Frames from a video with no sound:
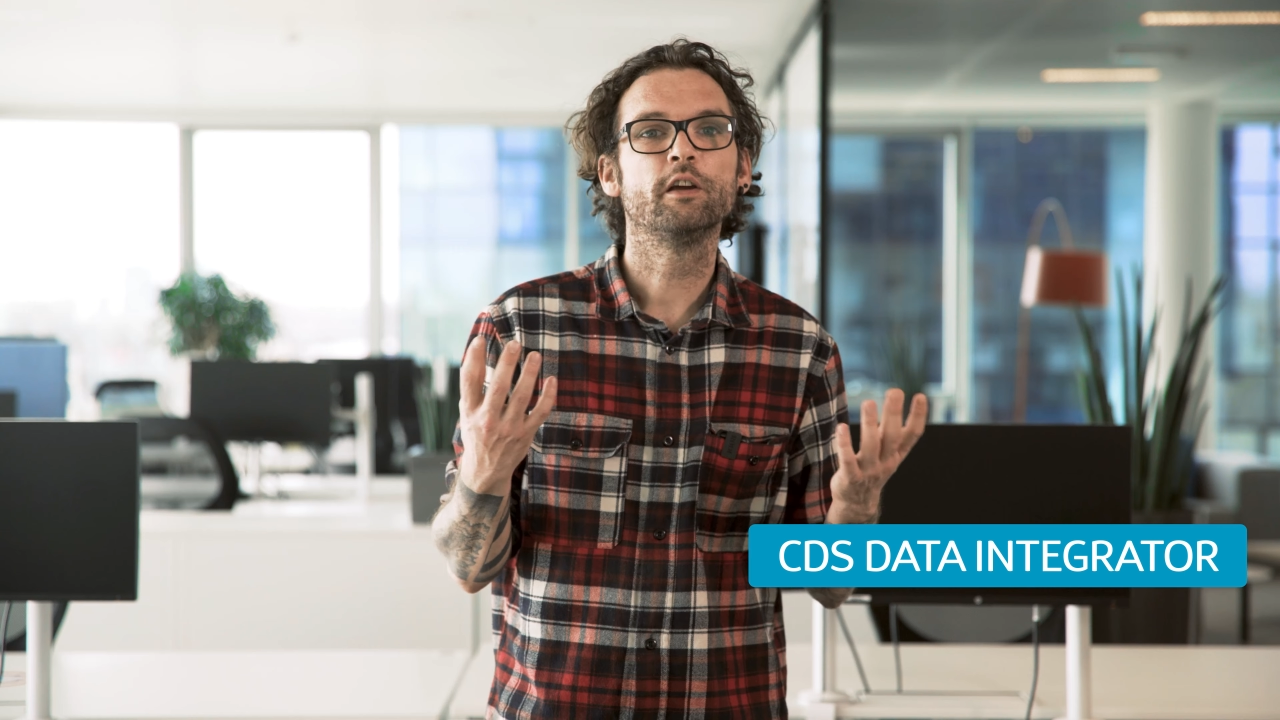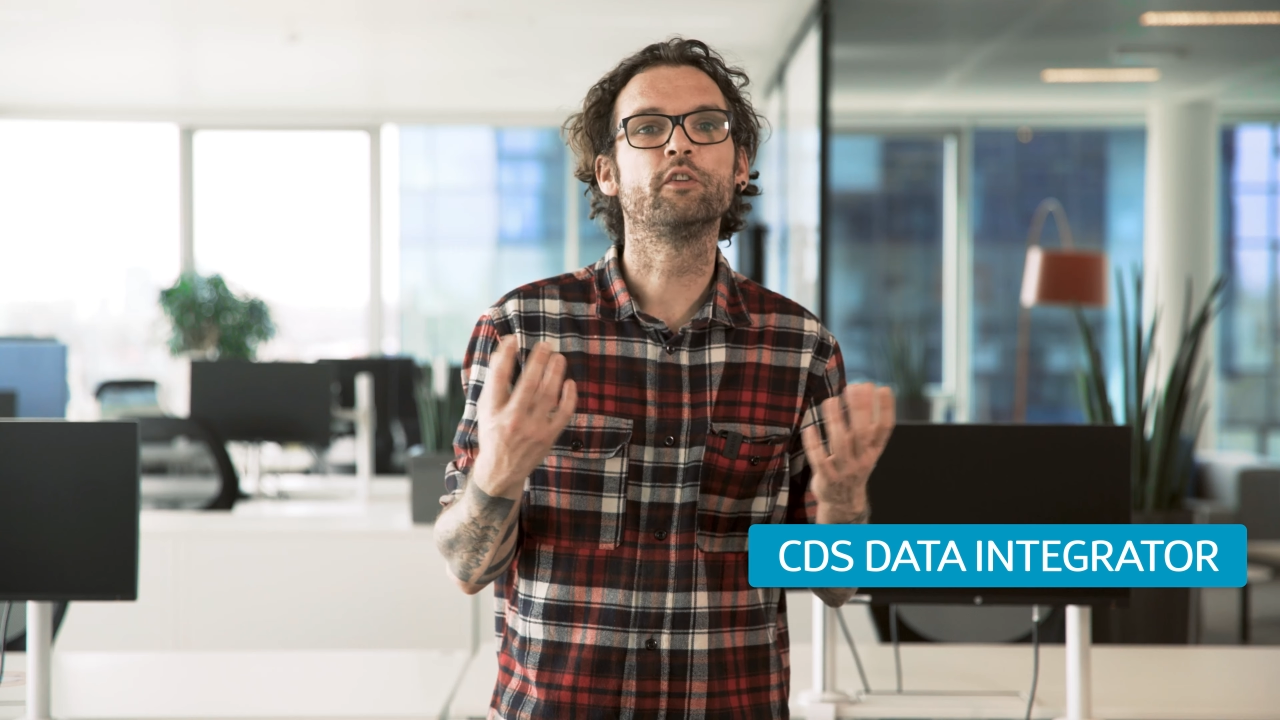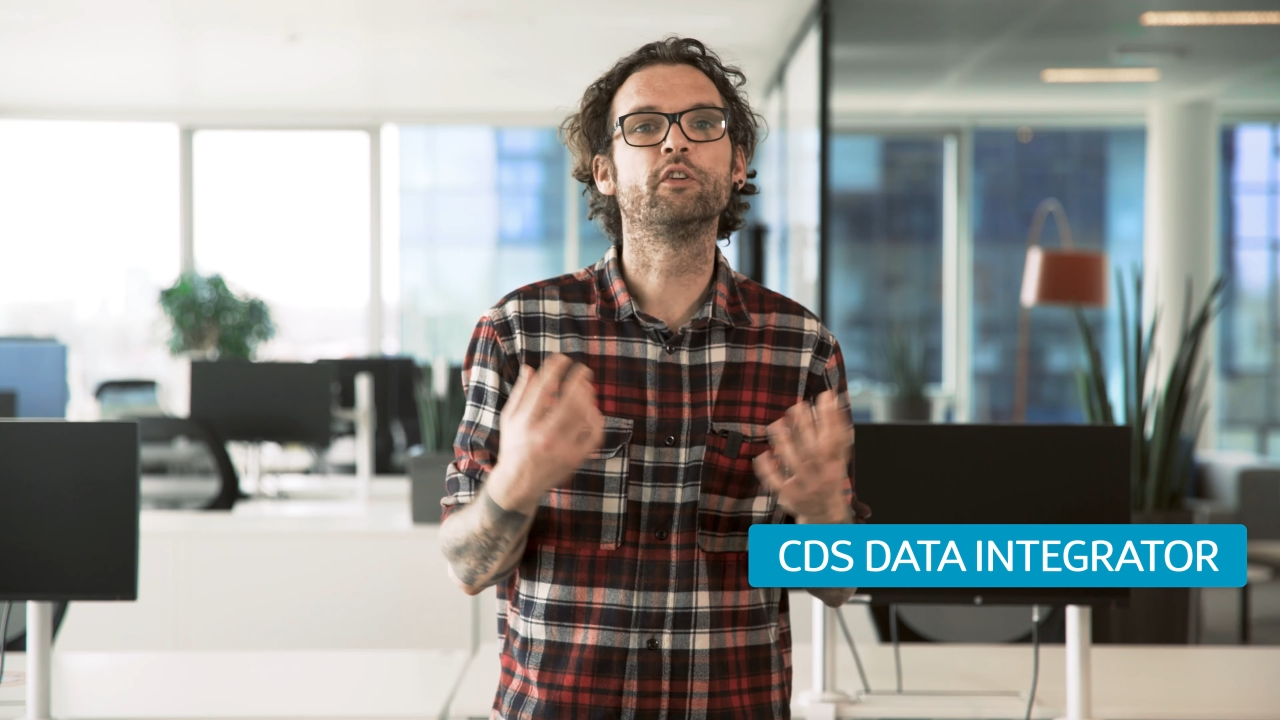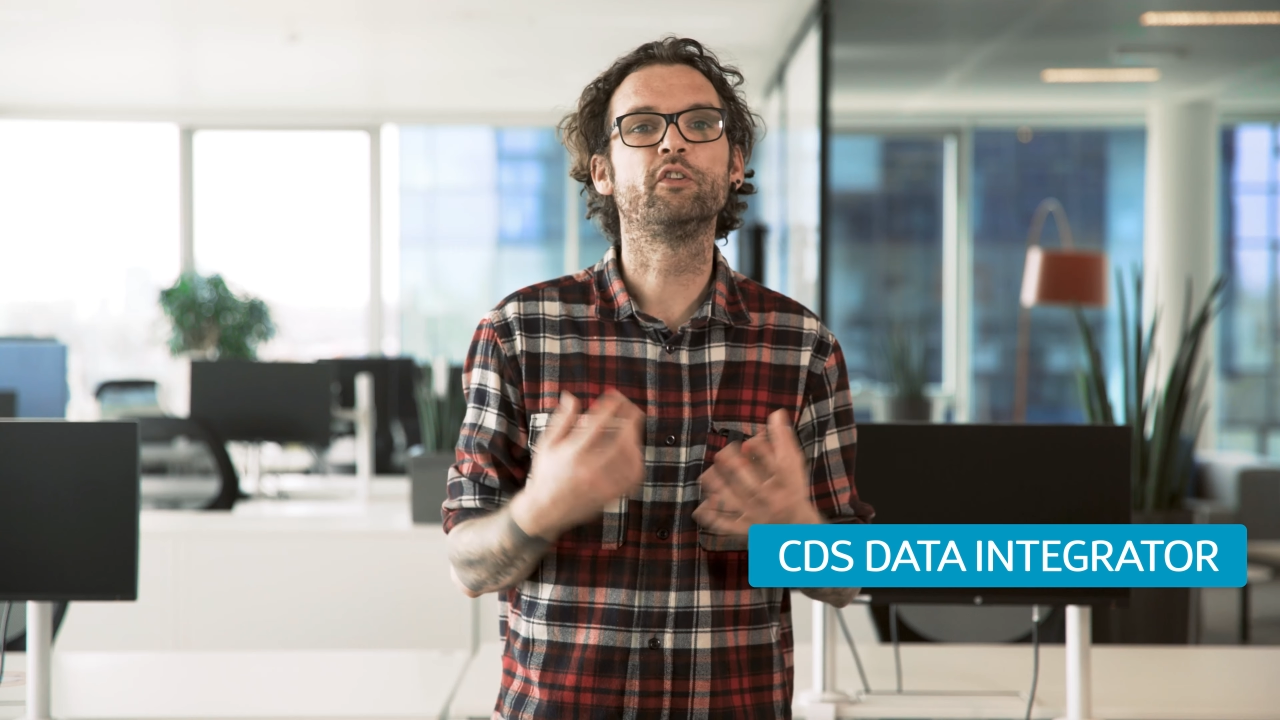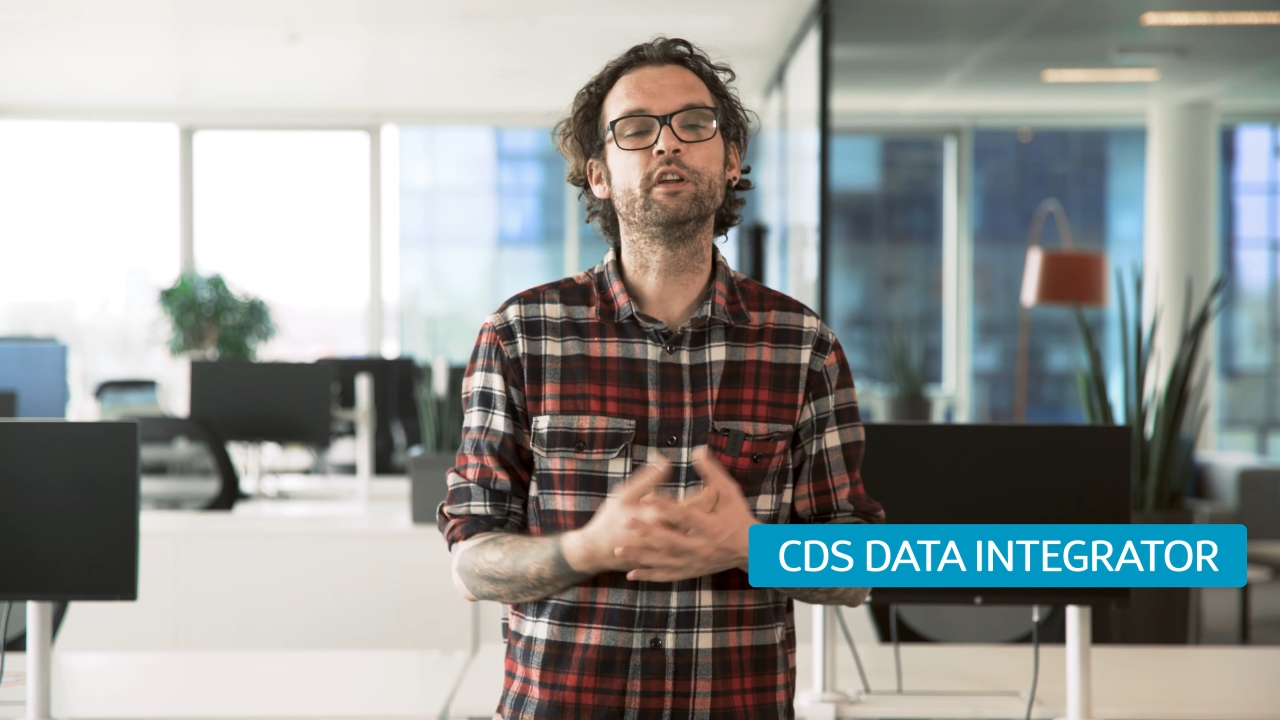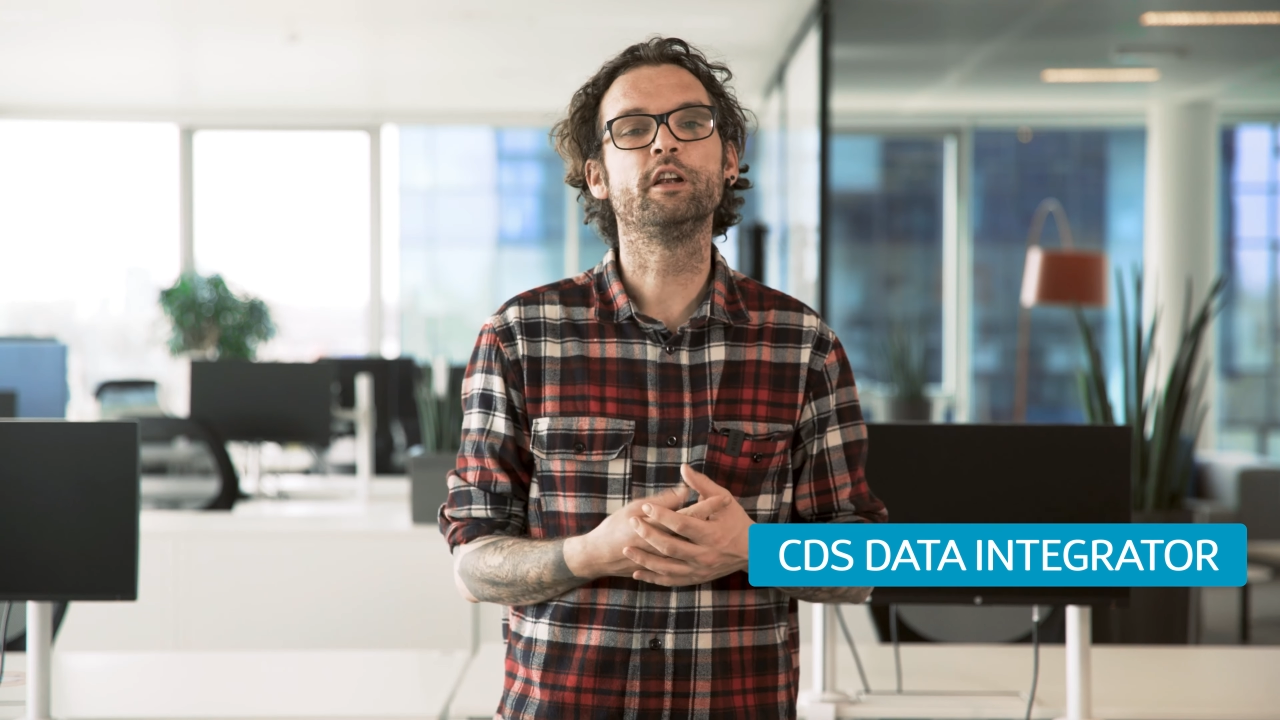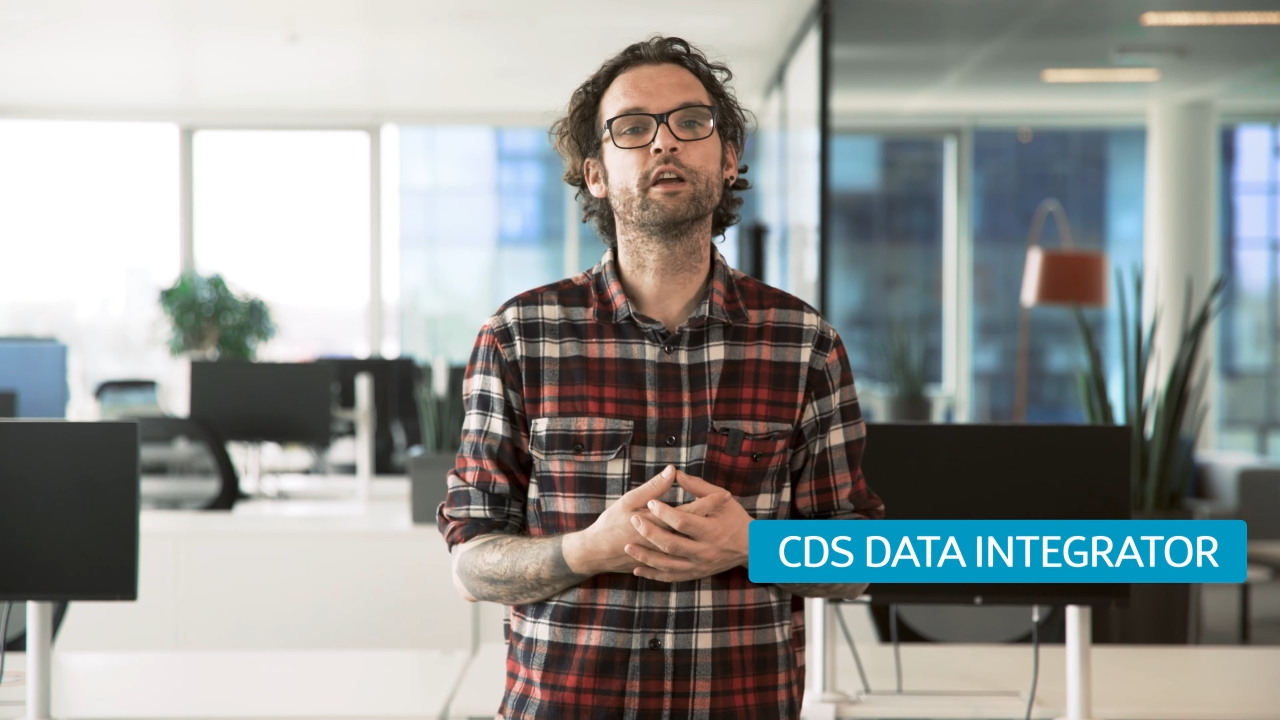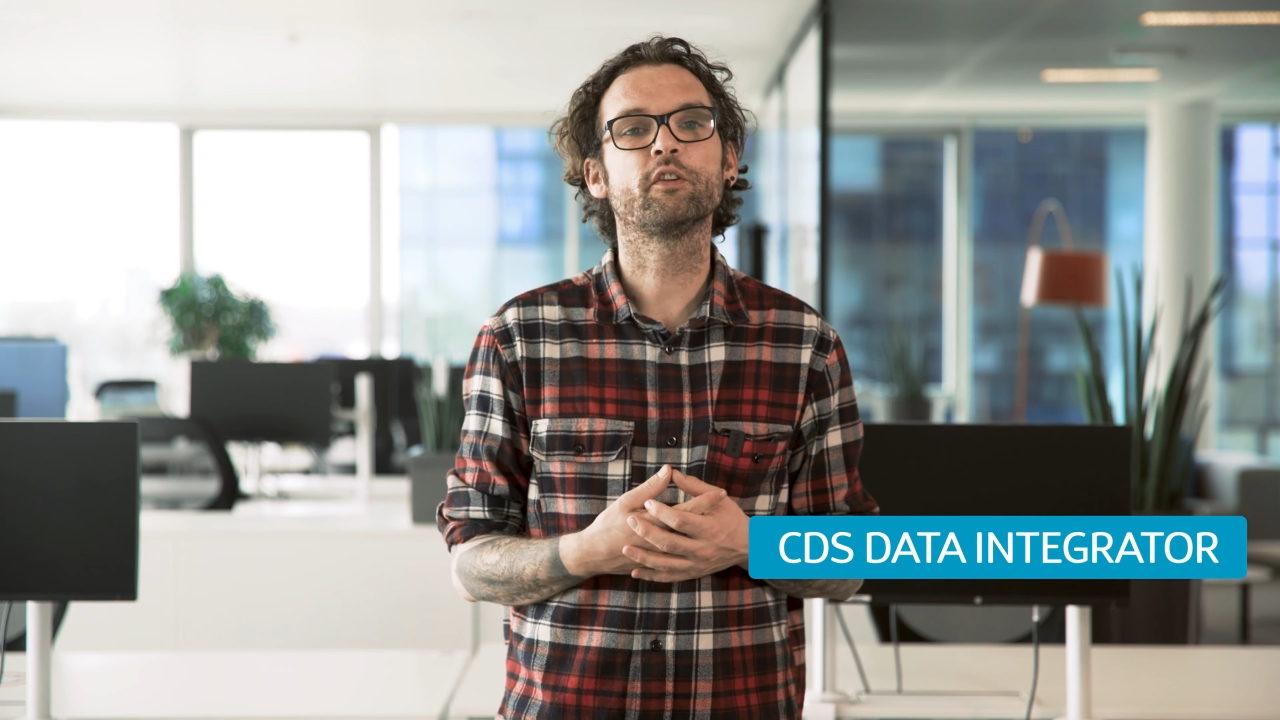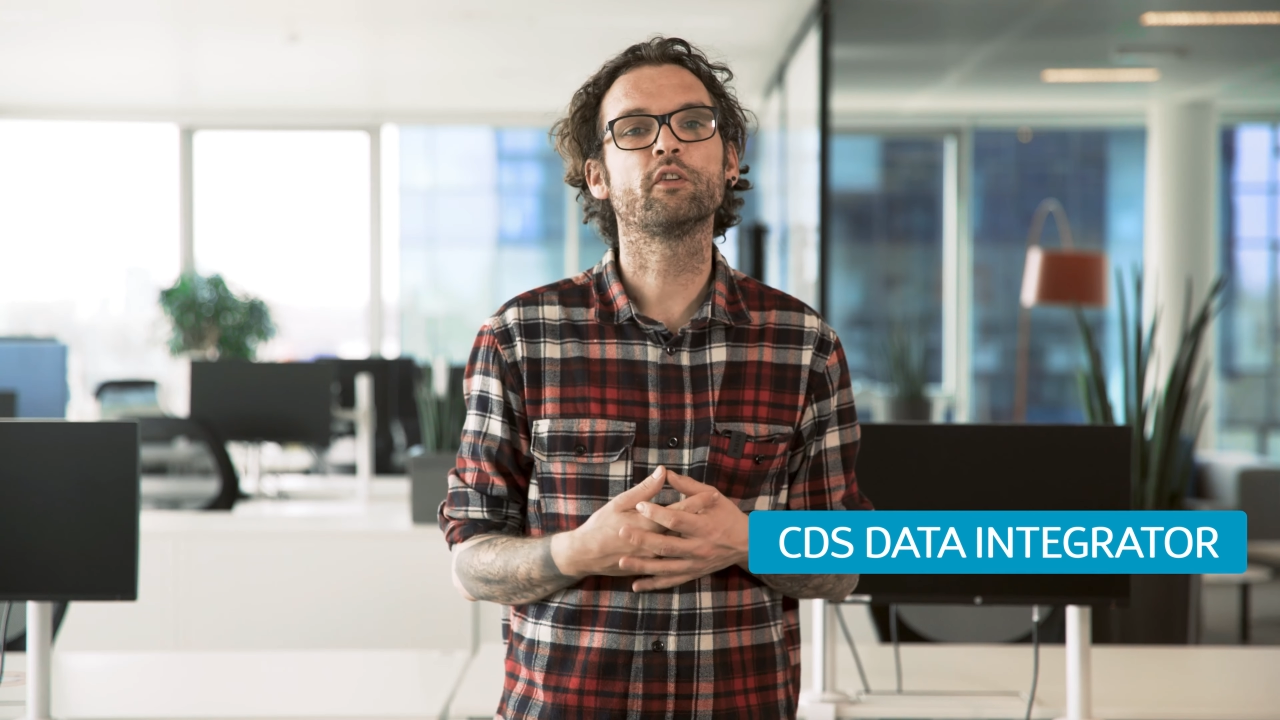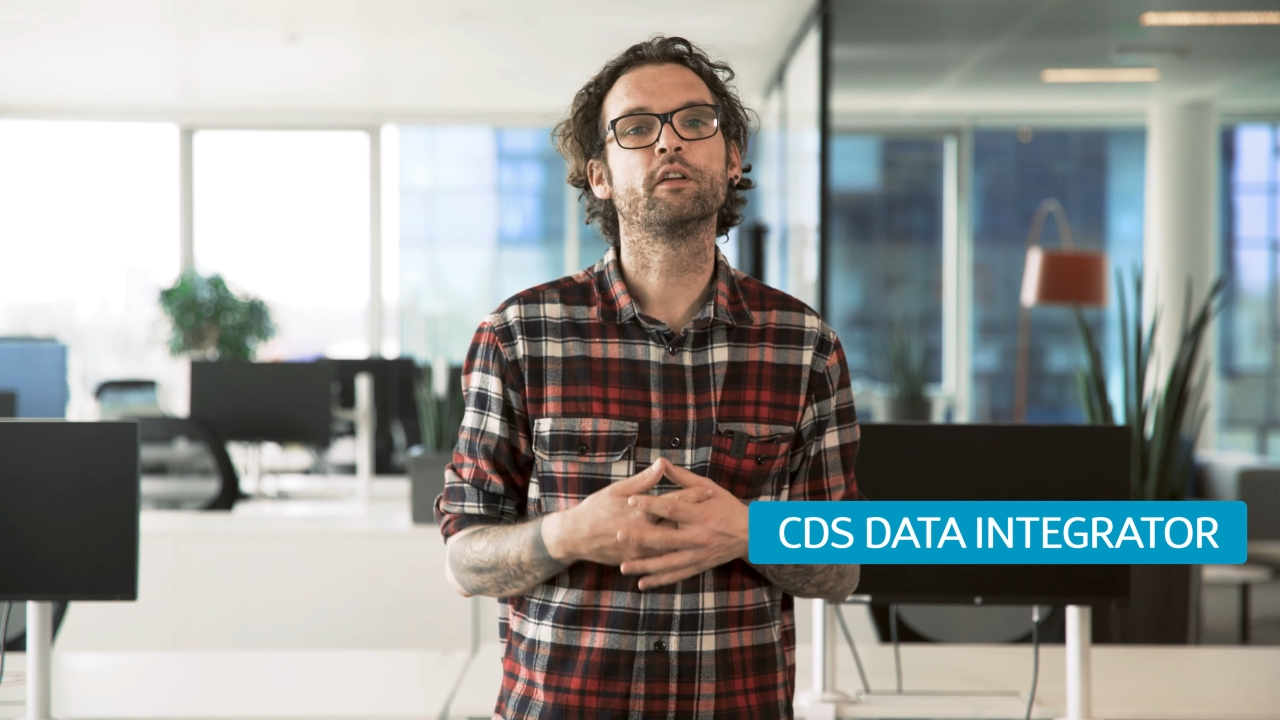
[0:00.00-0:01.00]
is the
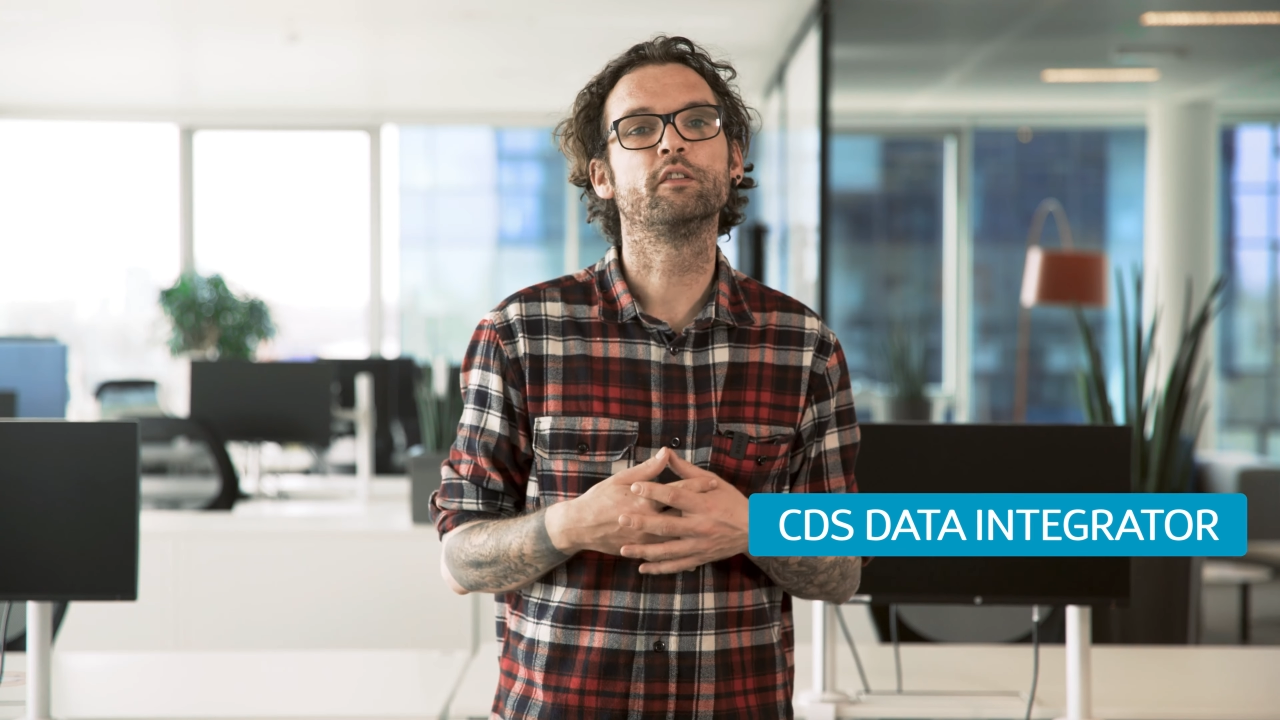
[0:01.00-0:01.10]
CDS